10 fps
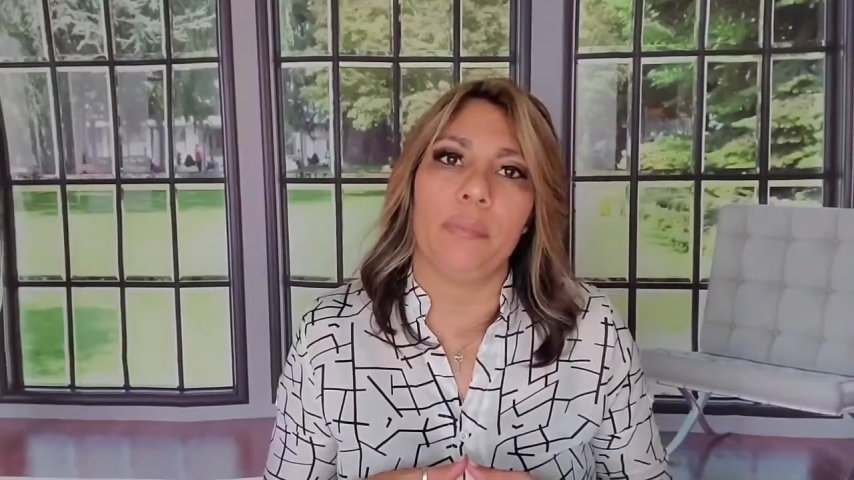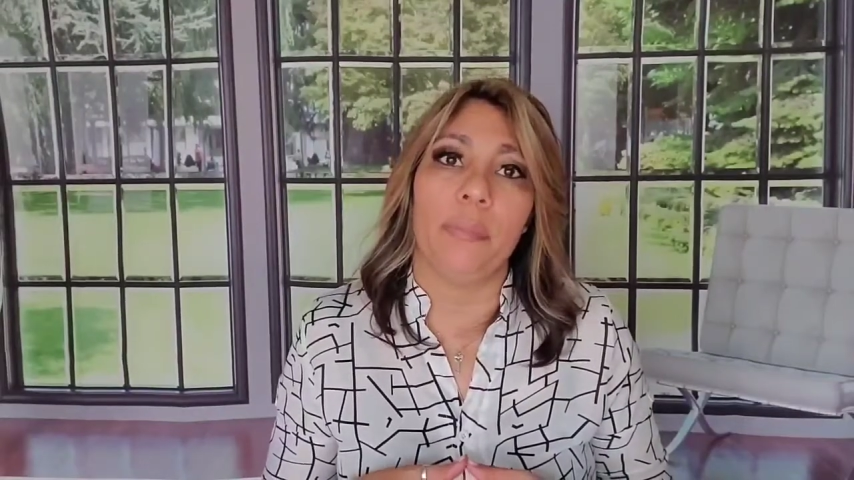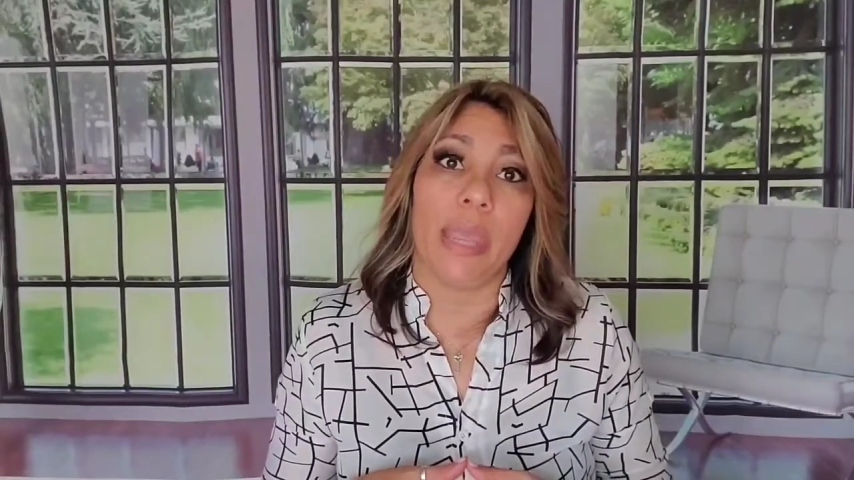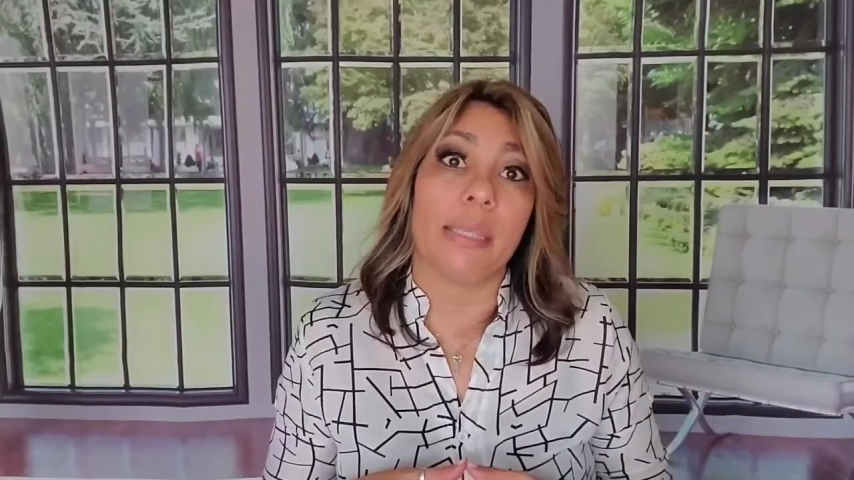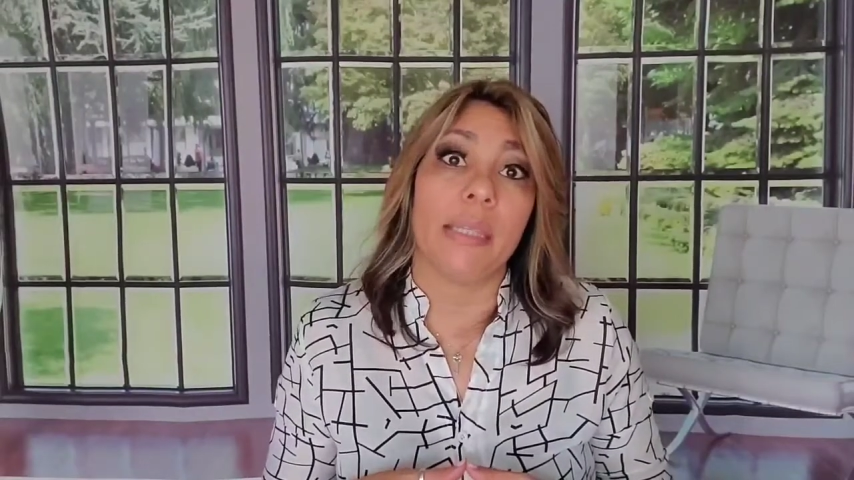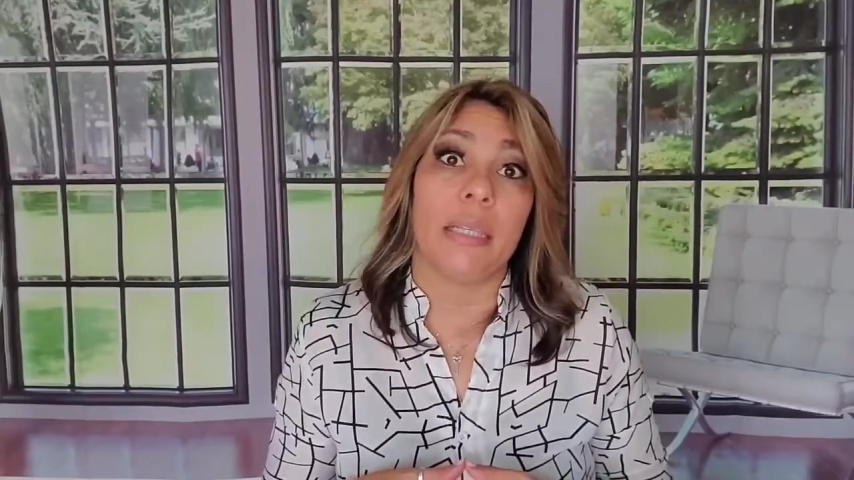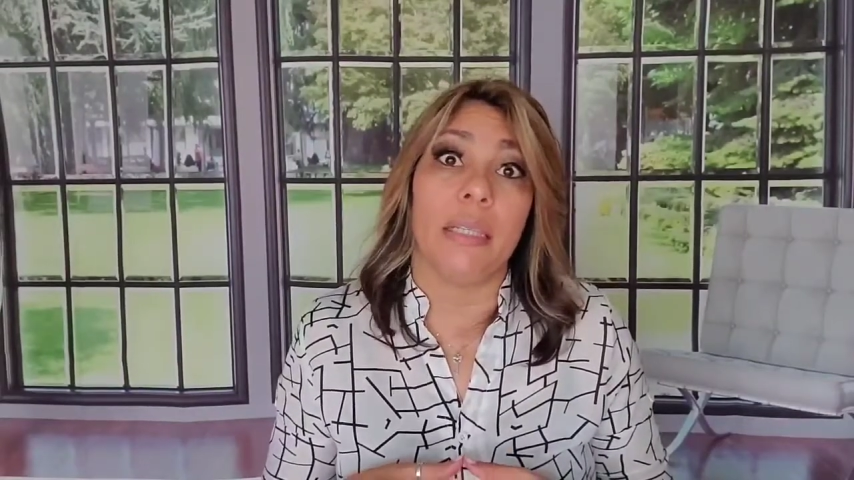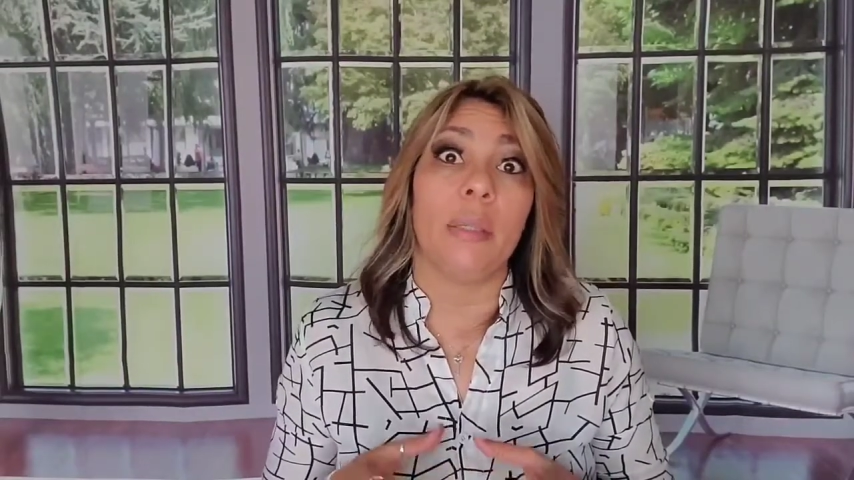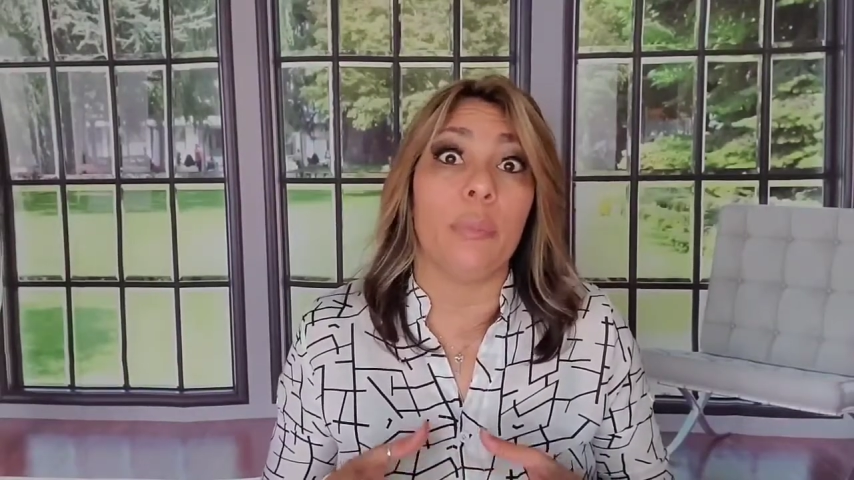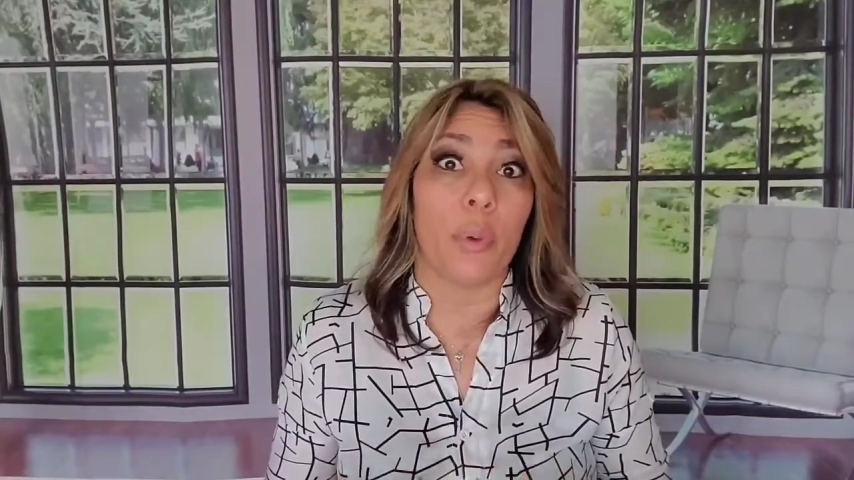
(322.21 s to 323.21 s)

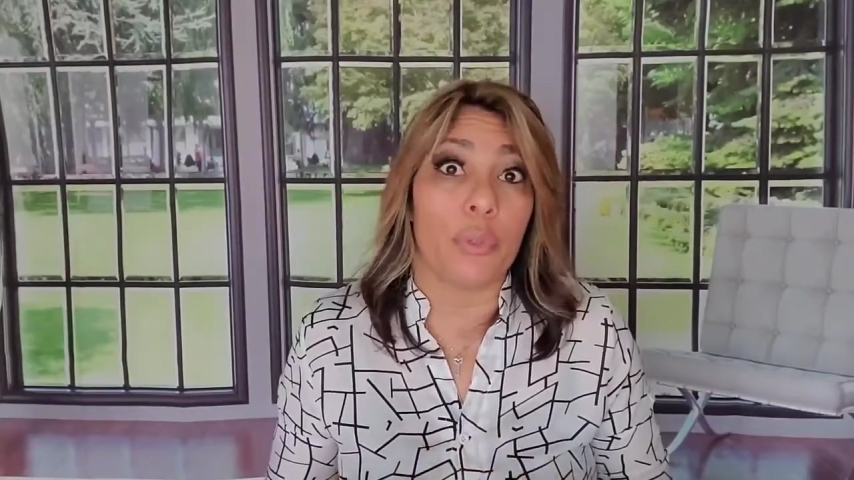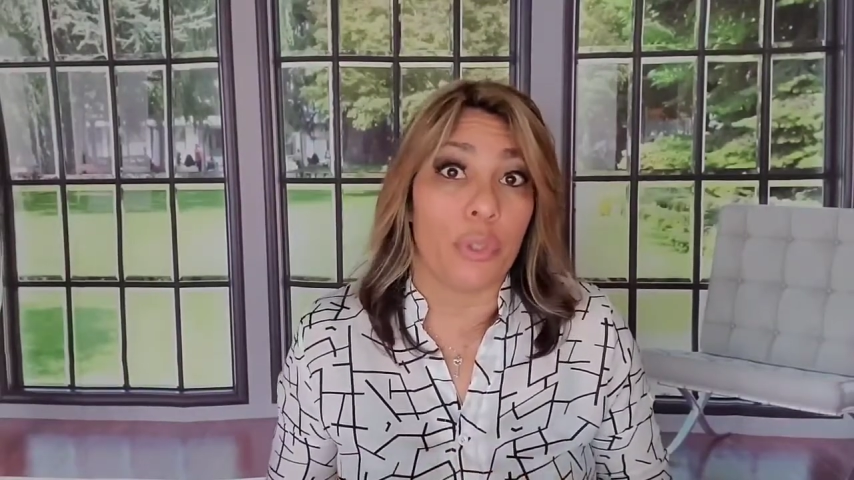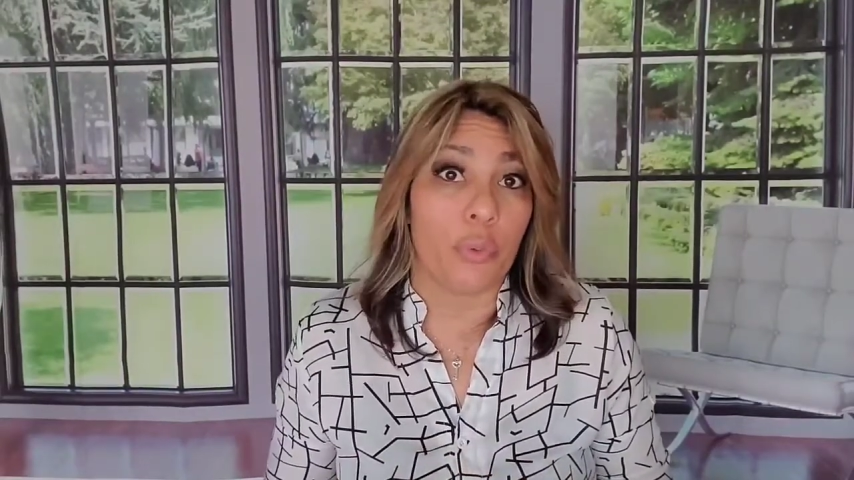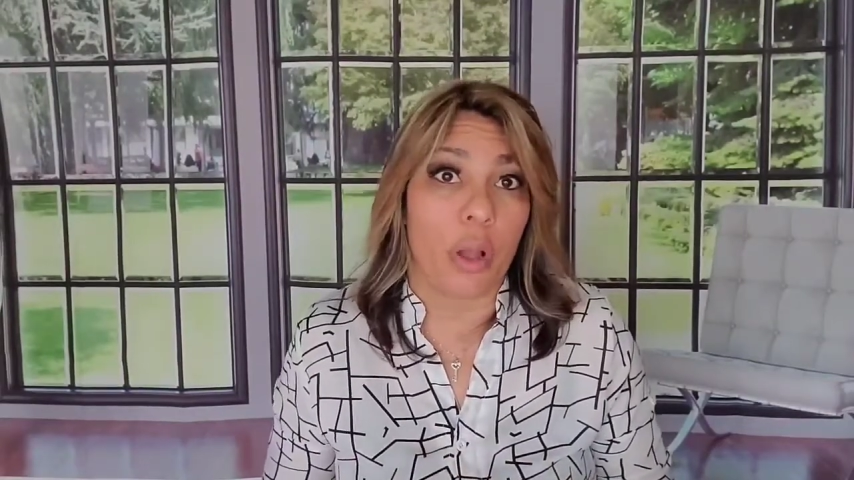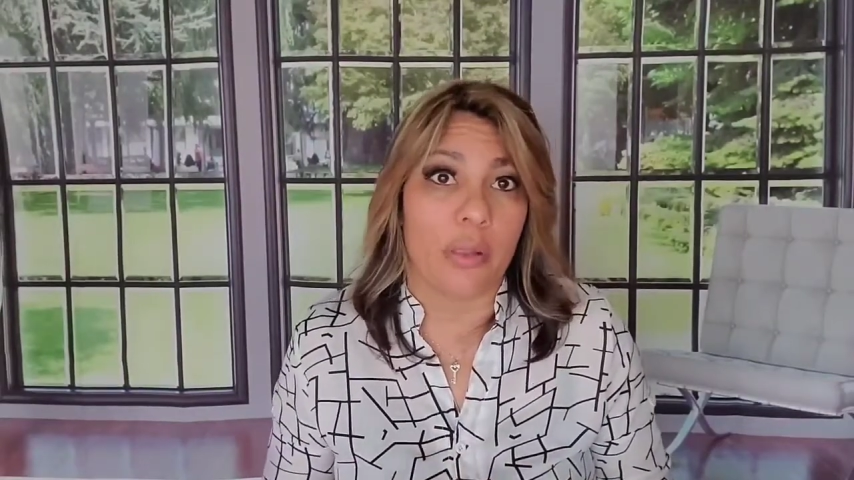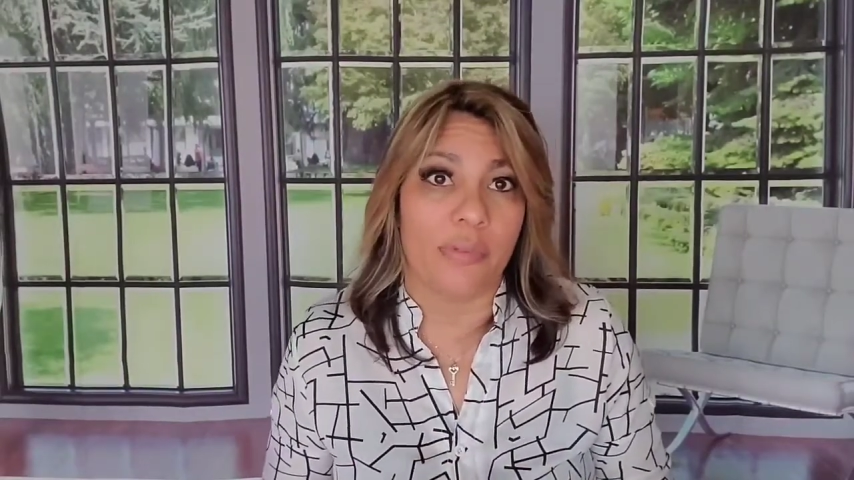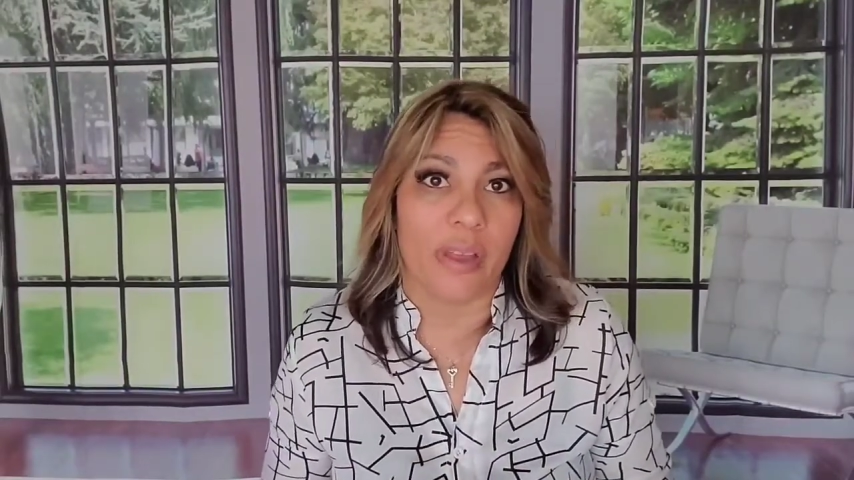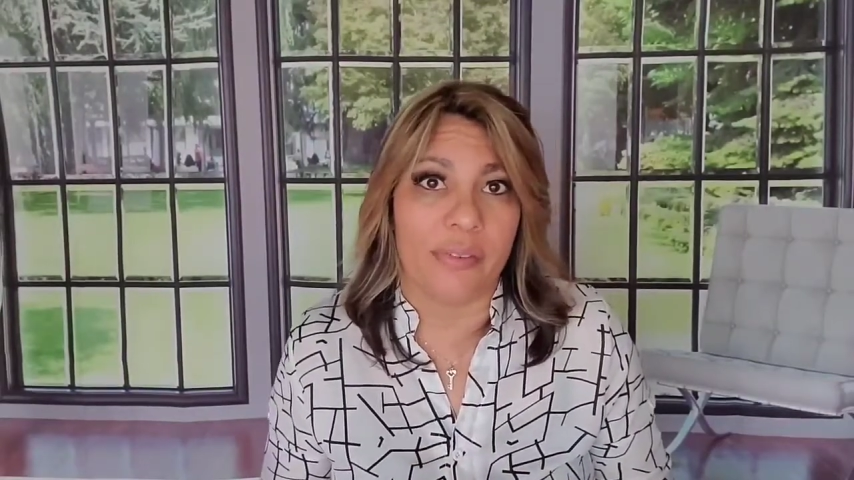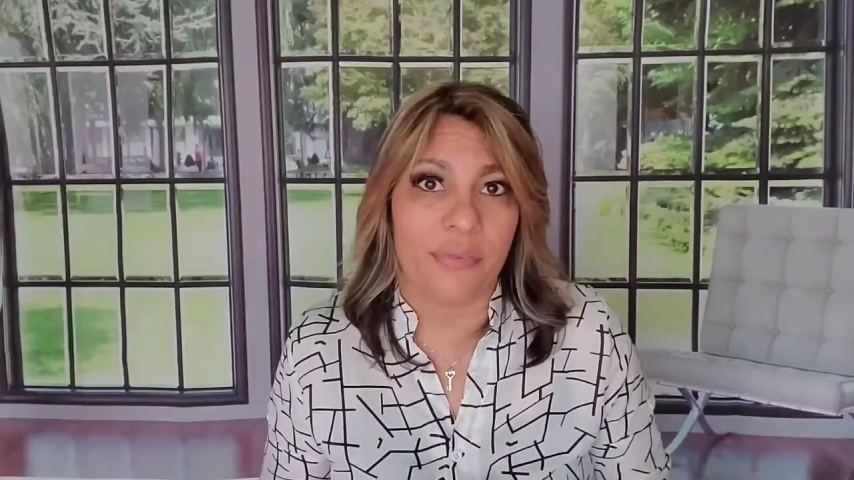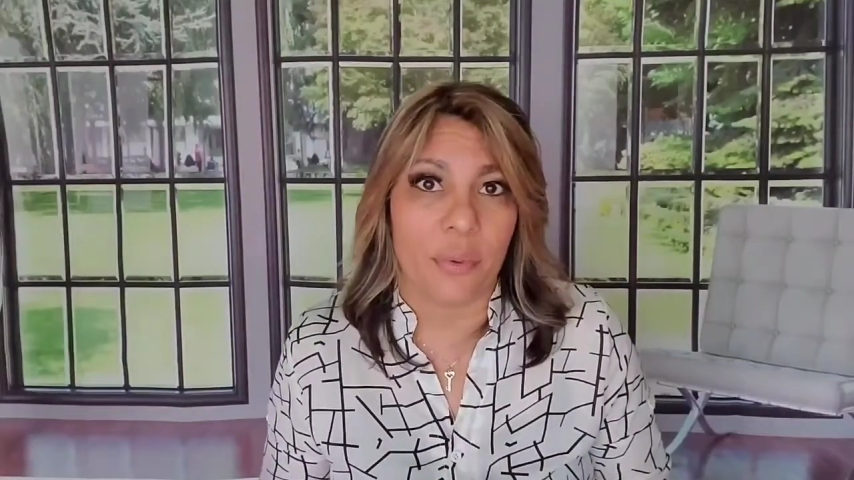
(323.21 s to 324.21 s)
basically the most you
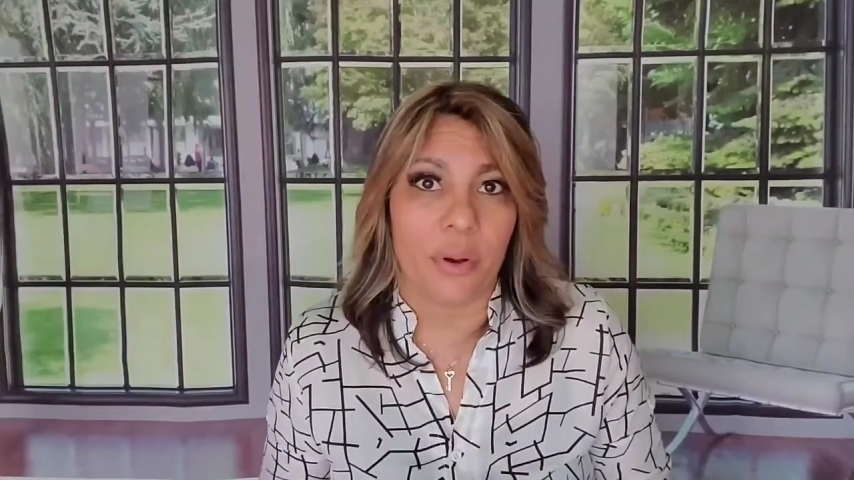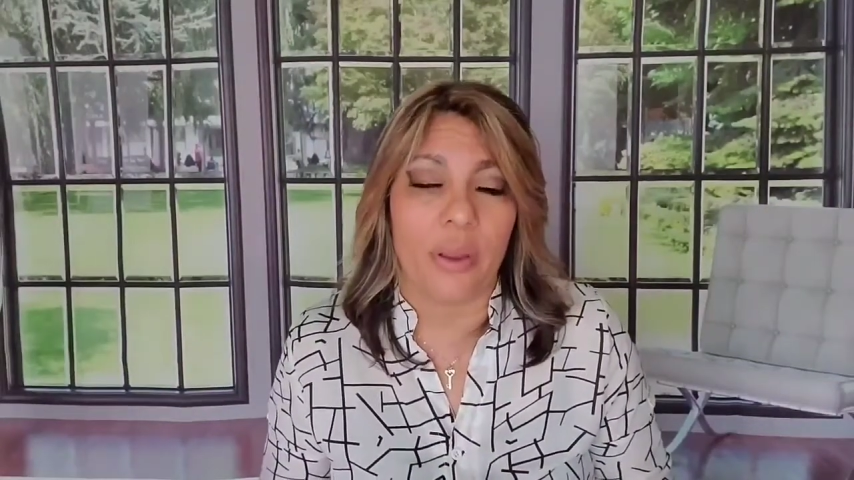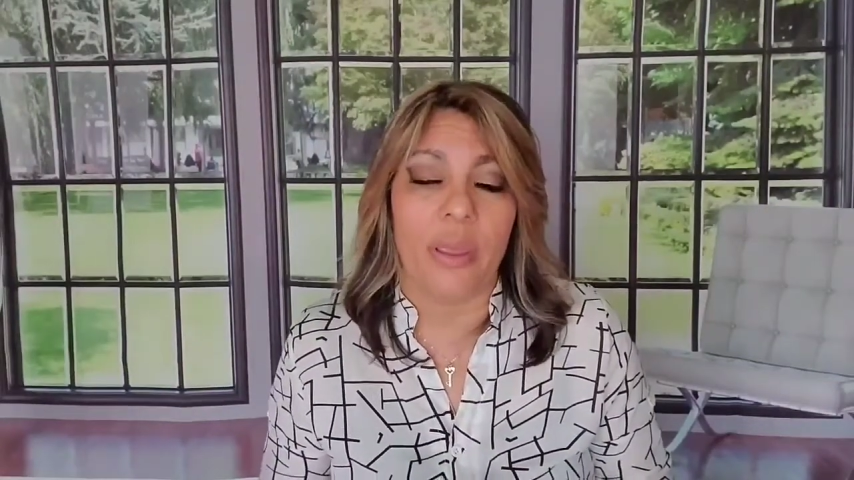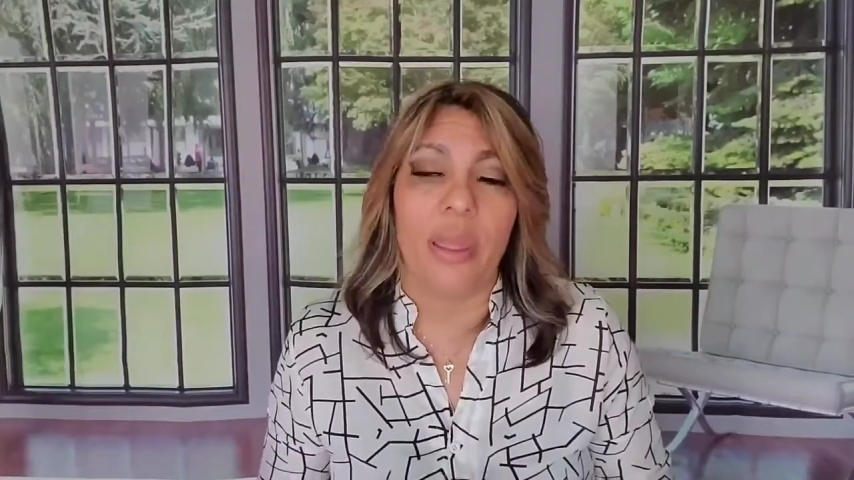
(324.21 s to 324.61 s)
qualify for.